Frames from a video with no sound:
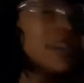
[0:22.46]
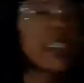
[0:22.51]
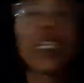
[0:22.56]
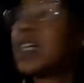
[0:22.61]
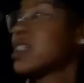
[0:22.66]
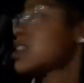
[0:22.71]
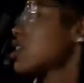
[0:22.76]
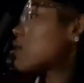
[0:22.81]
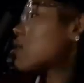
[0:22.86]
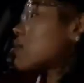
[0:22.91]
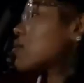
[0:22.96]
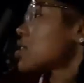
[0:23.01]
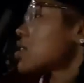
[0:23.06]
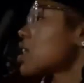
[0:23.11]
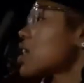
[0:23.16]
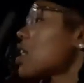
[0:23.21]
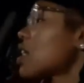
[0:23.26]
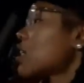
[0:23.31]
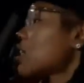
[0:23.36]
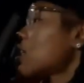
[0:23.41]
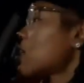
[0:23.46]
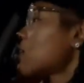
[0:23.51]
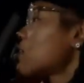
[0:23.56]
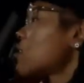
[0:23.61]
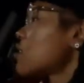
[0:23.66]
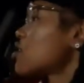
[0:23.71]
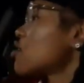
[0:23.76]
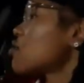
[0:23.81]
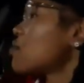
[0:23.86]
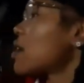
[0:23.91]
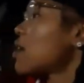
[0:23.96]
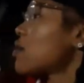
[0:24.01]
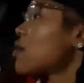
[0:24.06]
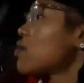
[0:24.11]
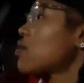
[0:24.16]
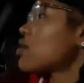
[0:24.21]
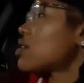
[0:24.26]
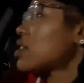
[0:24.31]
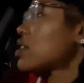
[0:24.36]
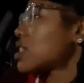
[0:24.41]
October 2nd though, so you might
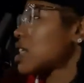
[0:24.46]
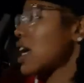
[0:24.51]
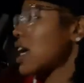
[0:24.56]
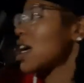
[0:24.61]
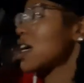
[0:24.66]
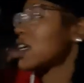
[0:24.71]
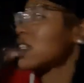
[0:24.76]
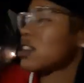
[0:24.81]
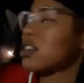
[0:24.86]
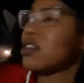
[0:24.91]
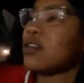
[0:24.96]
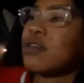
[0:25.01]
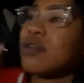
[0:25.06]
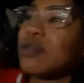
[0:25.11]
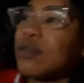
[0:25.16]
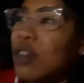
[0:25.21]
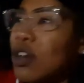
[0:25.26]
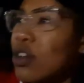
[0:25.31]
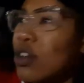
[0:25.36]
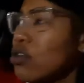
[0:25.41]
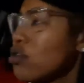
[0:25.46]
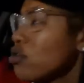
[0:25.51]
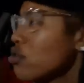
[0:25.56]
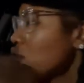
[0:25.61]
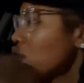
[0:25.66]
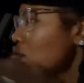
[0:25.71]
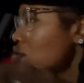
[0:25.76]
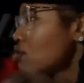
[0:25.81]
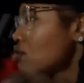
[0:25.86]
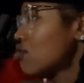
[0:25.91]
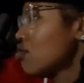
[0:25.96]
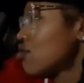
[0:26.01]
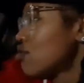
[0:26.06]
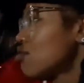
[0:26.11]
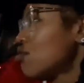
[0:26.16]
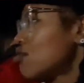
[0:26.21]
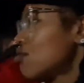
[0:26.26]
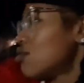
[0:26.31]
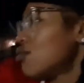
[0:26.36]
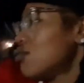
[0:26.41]
want to decide soon.
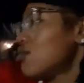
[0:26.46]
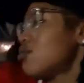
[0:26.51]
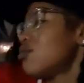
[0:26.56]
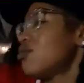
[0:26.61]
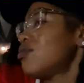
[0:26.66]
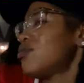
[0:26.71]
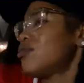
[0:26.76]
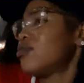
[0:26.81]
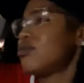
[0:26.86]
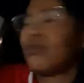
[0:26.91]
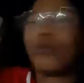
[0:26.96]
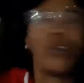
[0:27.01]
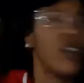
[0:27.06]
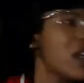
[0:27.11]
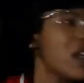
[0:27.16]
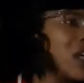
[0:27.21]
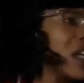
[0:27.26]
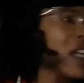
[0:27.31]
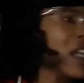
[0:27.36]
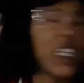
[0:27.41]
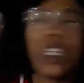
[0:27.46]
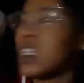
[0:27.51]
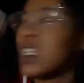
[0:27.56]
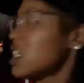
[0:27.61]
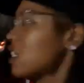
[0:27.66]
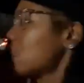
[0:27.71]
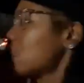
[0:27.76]
Ooh, did